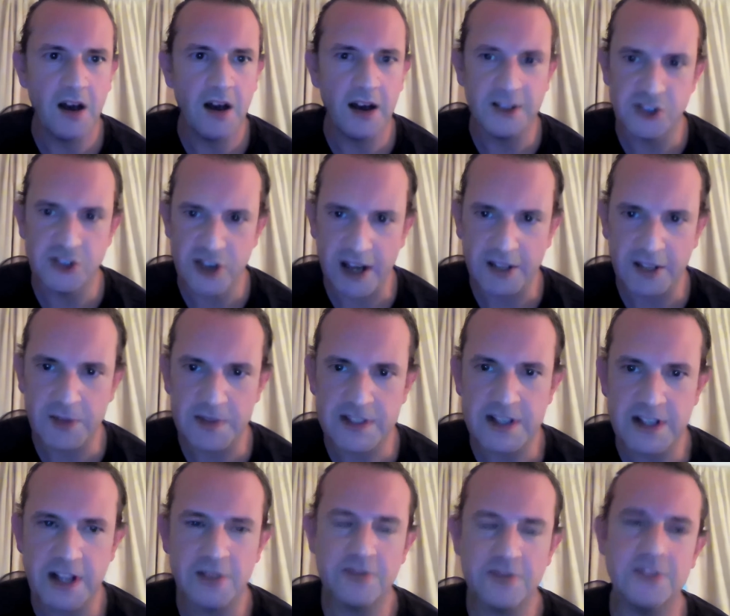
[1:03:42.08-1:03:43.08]
I checked
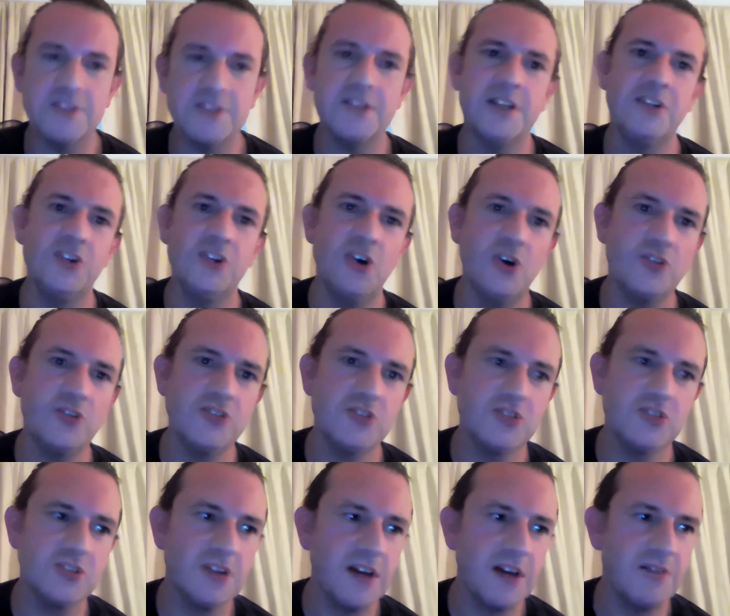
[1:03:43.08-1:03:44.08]
myself and said,
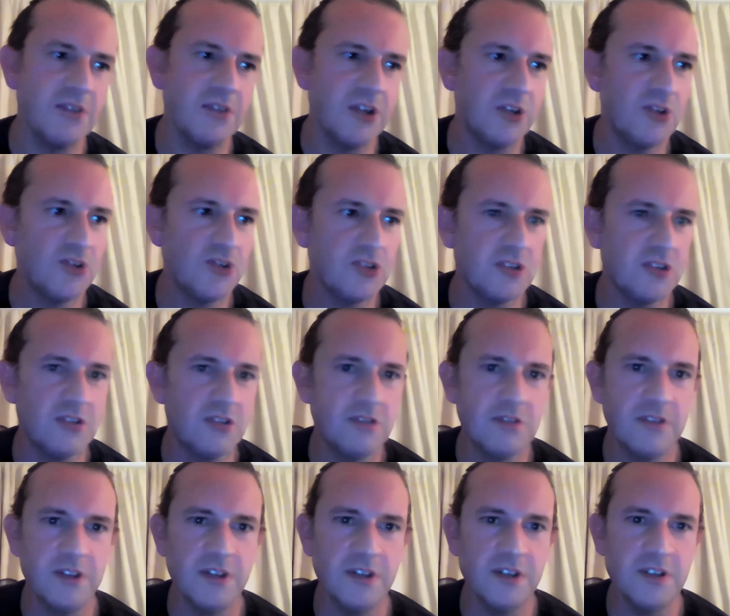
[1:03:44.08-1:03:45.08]
not evolution
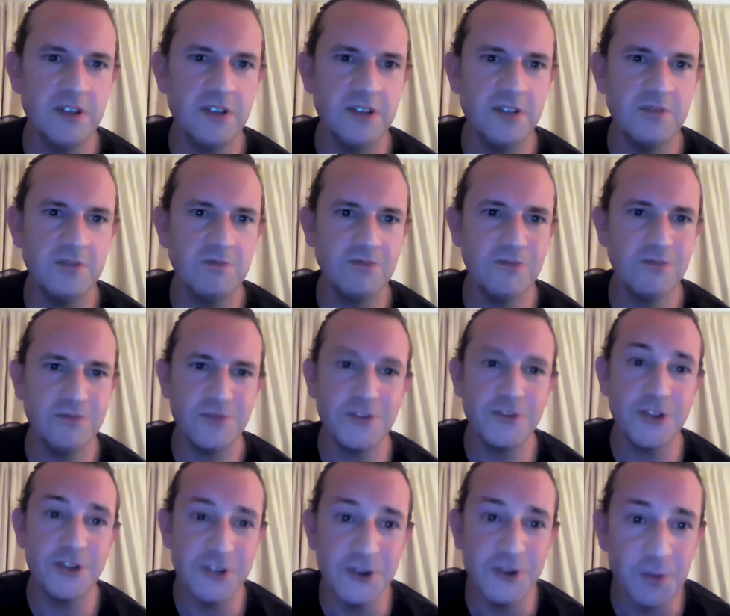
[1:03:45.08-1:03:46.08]
that you,
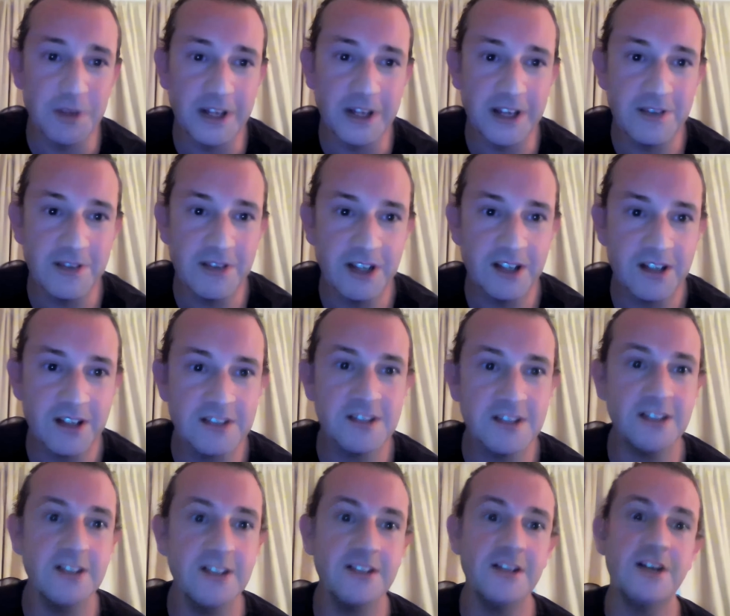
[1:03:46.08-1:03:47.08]
that you believe in. I
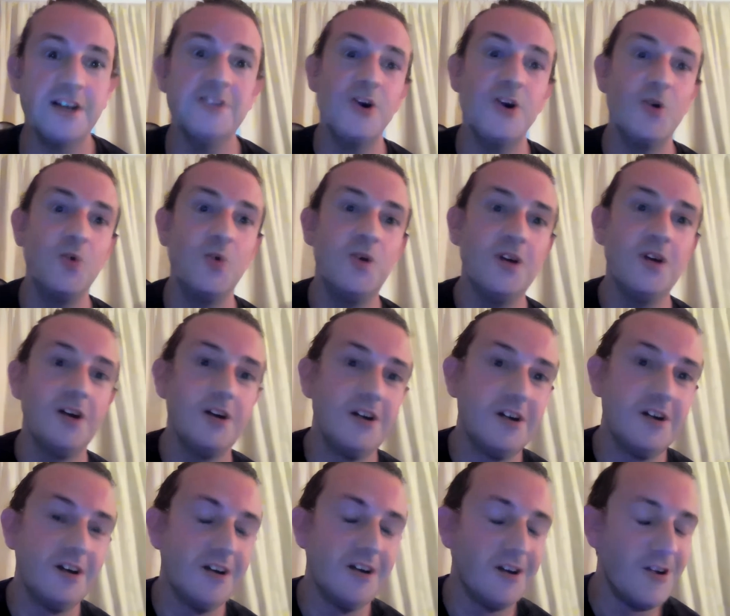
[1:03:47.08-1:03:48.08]
said, I, I know
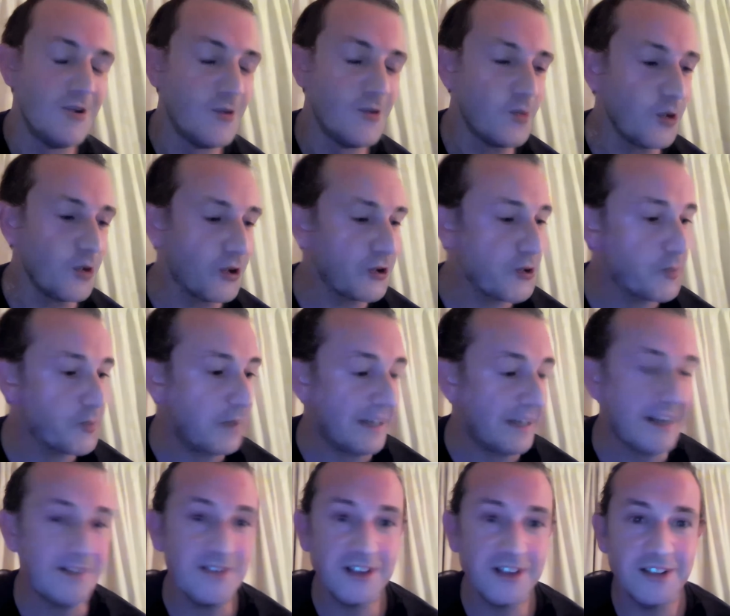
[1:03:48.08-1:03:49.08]
what you
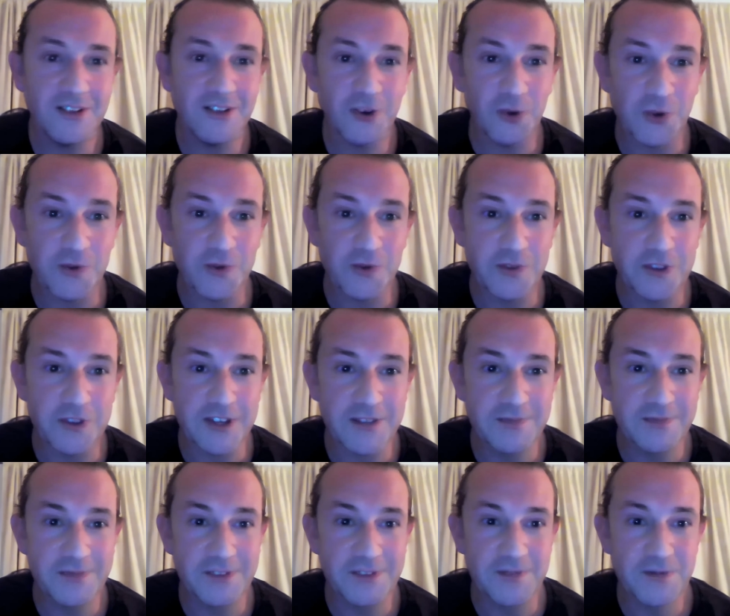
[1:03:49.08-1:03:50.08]
believe in, or the,
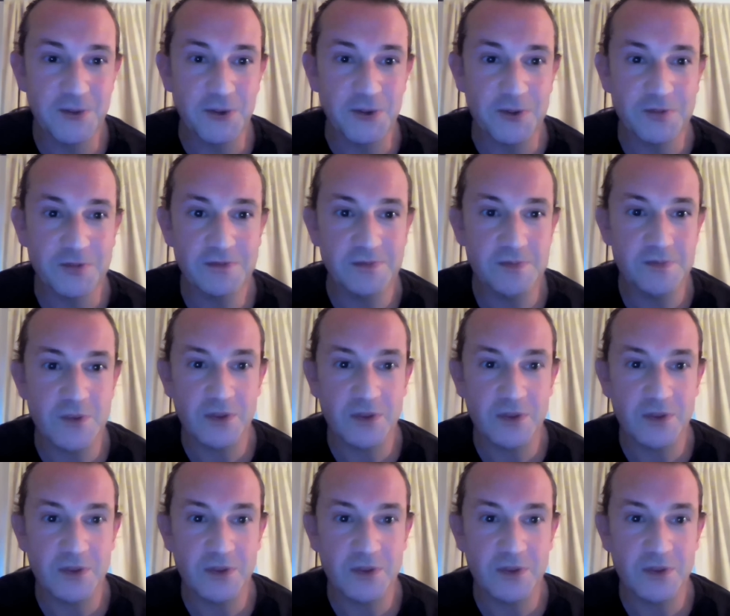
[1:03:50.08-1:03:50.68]
the, the sort of,